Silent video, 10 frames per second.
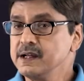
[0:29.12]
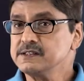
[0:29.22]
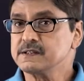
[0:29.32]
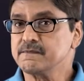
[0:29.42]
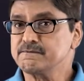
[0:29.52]

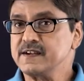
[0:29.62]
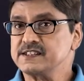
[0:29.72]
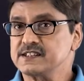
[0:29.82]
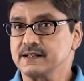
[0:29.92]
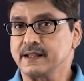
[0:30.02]
immersed a
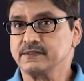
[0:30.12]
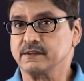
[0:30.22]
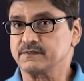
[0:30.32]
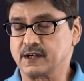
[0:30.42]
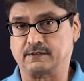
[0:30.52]
fixed
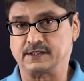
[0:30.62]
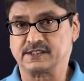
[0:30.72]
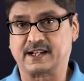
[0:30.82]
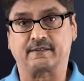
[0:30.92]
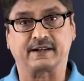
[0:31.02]
length of
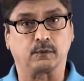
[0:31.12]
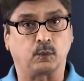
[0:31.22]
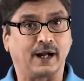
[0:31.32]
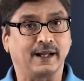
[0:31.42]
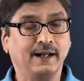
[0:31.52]
current
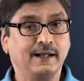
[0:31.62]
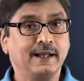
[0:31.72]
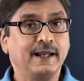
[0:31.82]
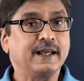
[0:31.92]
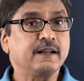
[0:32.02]
carrying wire
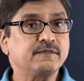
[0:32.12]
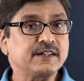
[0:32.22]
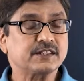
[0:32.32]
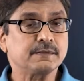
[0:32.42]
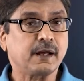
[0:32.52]
in a
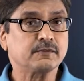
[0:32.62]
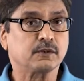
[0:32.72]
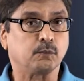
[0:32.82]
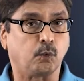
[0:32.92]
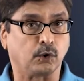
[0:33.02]
fixed
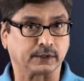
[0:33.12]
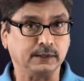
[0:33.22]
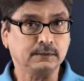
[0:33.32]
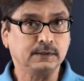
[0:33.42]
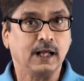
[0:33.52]
amount of
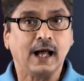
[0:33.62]
water